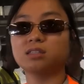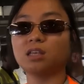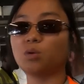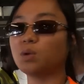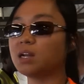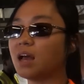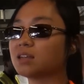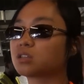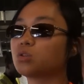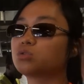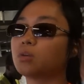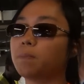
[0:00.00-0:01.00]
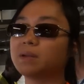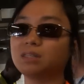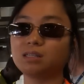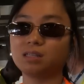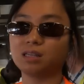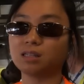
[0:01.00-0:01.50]
they will ask you to put
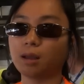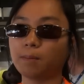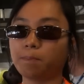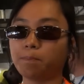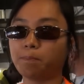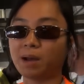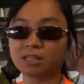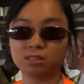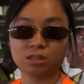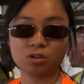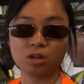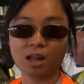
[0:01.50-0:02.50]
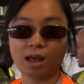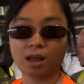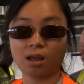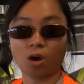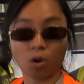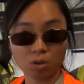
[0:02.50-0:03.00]
it in a particular
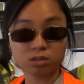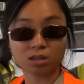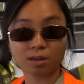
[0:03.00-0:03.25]
hold.